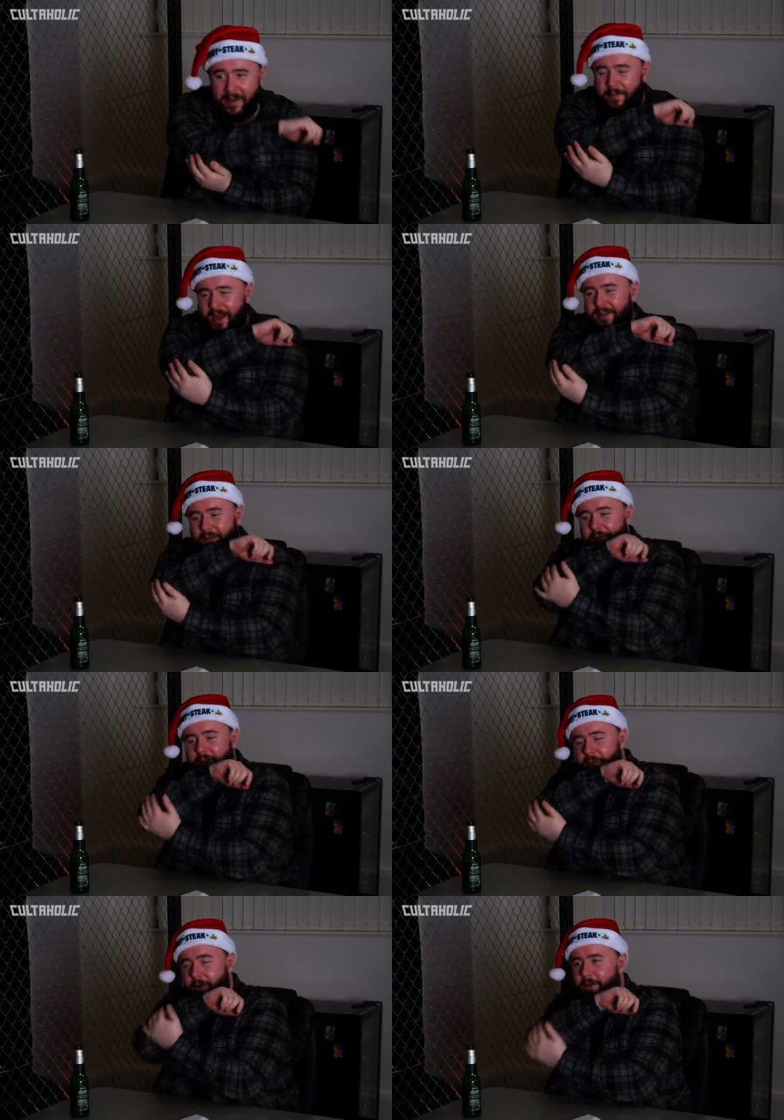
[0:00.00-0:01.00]
Bang the
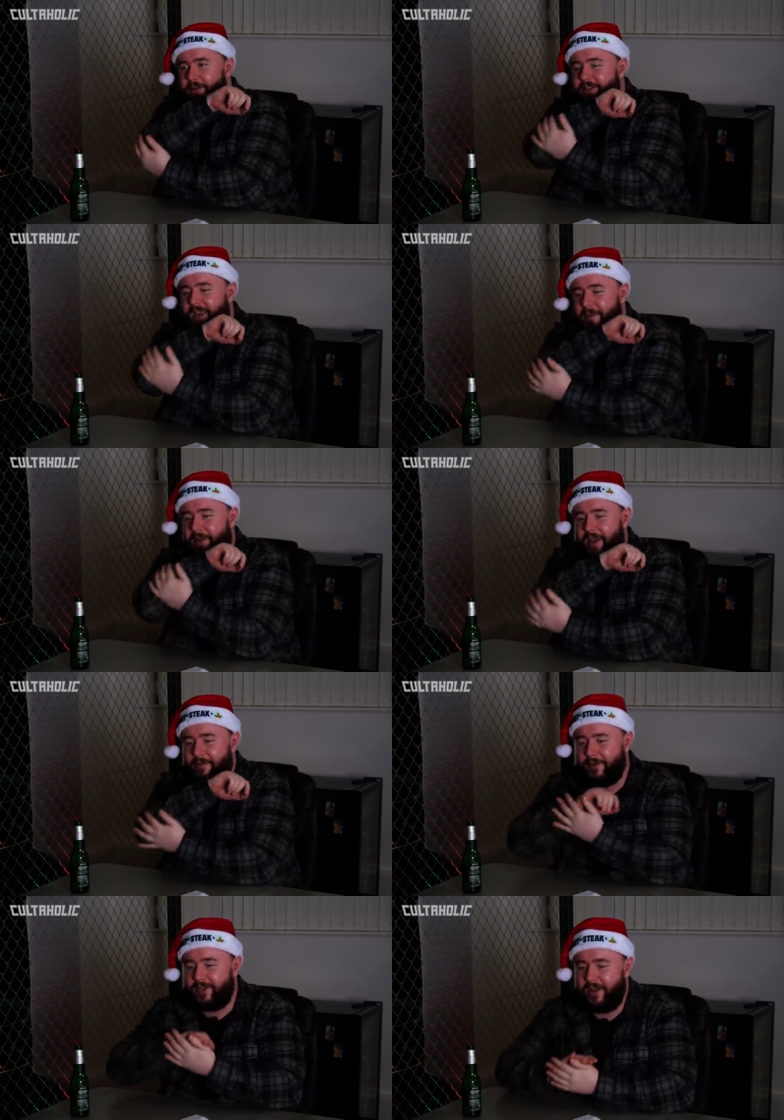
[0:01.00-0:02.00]
funny bone on the table, eh?
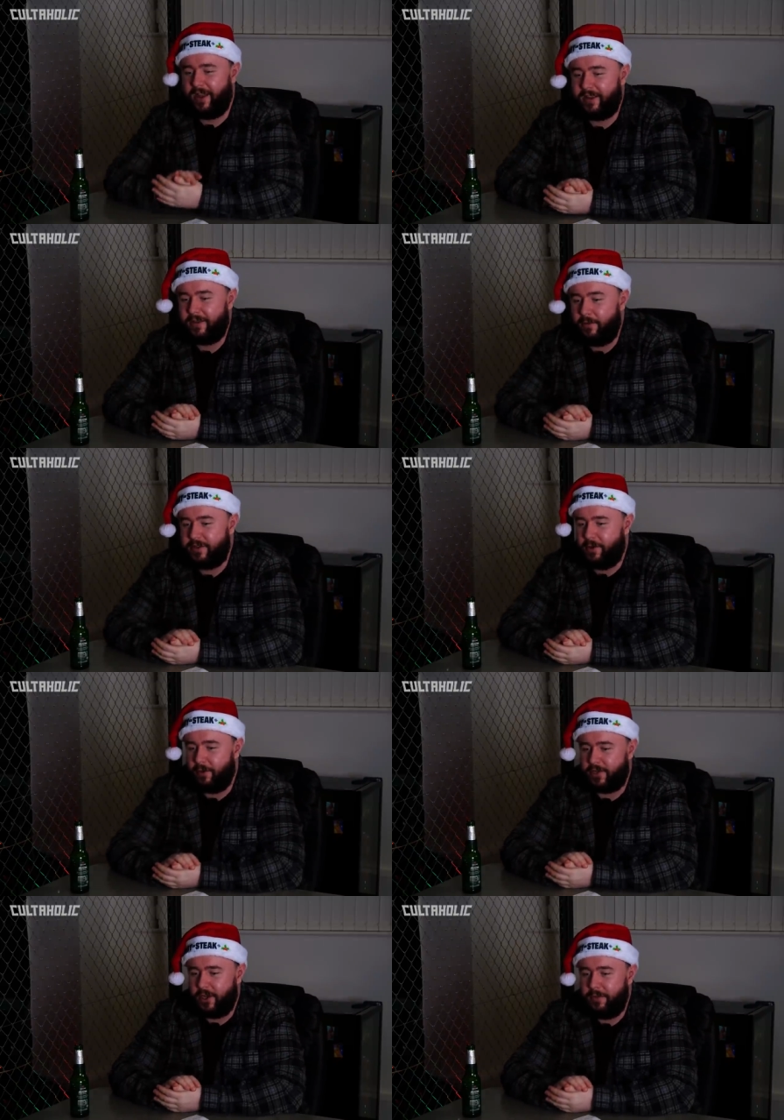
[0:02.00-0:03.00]
What's it like? Oh, he's
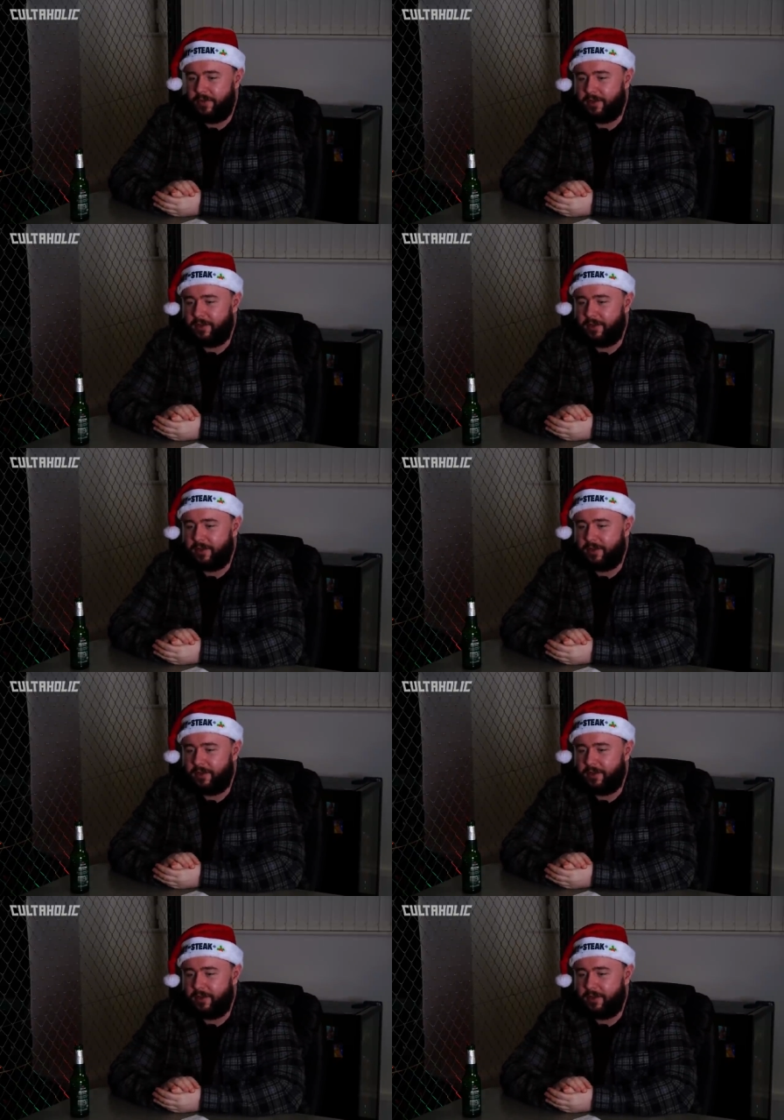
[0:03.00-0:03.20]
going double.